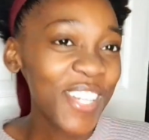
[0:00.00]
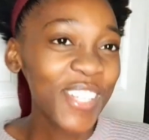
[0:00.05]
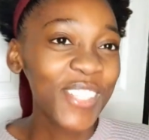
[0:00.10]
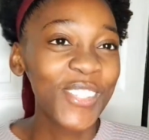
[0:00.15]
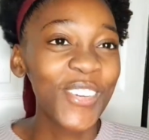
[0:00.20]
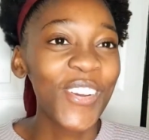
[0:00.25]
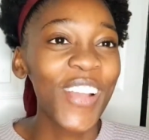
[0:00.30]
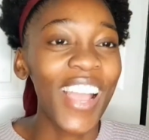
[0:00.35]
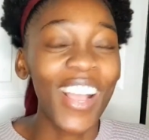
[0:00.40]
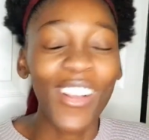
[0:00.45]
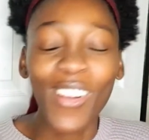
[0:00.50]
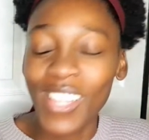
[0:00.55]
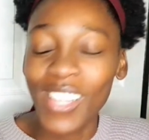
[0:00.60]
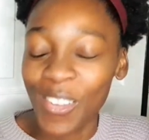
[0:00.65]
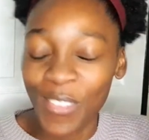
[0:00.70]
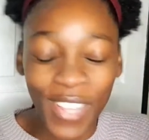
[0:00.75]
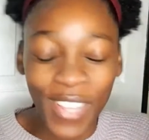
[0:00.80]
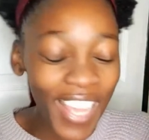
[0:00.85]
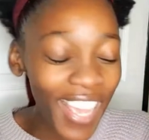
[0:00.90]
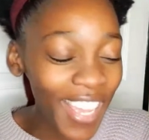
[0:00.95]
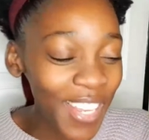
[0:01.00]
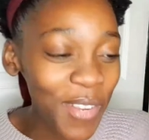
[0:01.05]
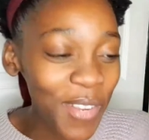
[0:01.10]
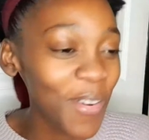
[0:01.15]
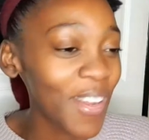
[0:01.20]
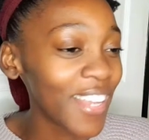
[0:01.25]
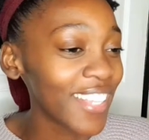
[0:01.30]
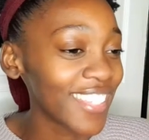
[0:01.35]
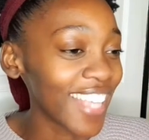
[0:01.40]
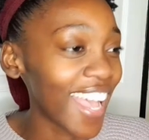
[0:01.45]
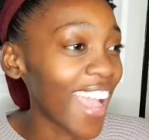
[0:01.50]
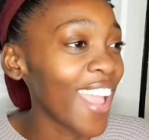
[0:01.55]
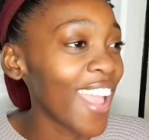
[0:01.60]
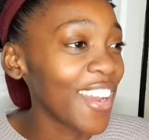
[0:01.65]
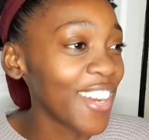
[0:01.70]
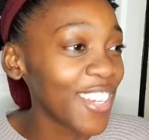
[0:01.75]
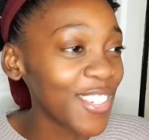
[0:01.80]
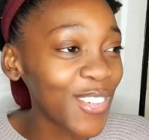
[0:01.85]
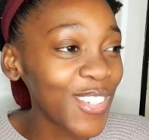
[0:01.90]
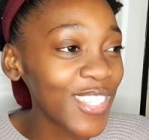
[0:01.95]
So, because of it, anyways, I
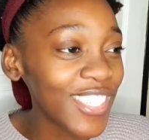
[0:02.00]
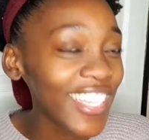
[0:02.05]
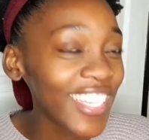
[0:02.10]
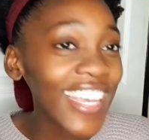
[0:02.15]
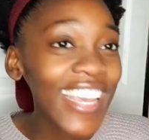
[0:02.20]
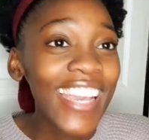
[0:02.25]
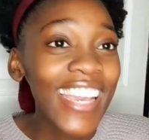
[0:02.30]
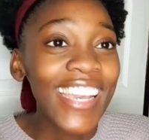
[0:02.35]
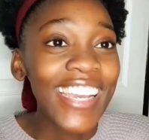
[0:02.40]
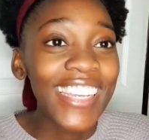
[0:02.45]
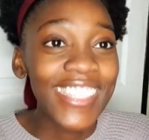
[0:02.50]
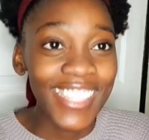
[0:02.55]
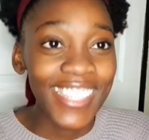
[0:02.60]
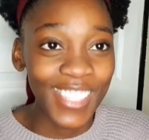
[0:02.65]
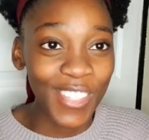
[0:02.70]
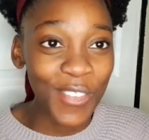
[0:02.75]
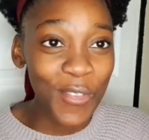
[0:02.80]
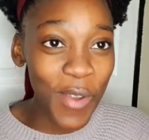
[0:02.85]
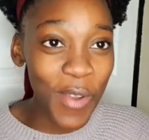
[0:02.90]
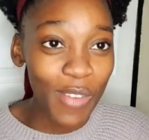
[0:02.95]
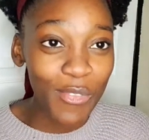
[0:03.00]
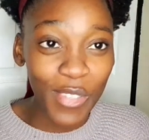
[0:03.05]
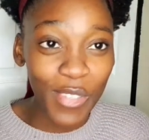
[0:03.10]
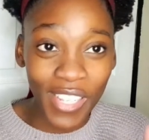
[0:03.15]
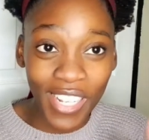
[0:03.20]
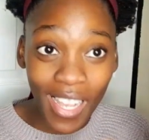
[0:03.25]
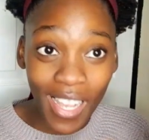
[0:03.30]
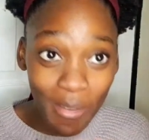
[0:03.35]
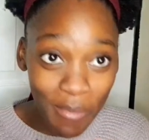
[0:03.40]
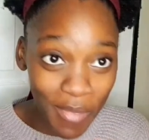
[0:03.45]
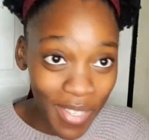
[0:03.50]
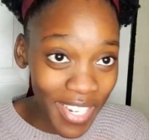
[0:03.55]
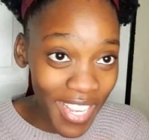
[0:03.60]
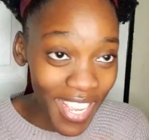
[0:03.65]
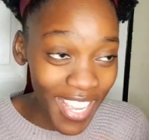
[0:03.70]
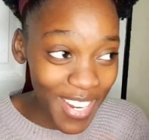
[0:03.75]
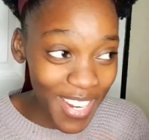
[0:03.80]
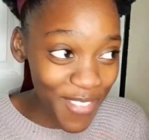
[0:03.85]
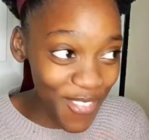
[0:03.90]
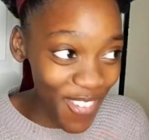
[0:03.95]
heard Guzi, it doesn't work for the
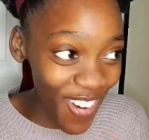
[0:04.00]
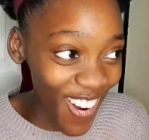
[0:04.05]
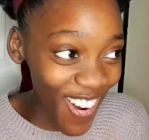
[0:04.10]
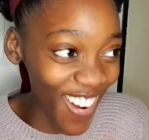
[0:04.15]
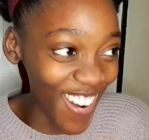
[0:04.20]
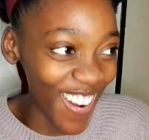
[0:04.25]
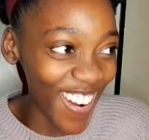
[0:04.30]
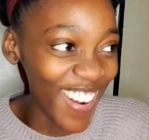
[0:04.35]
company anymore.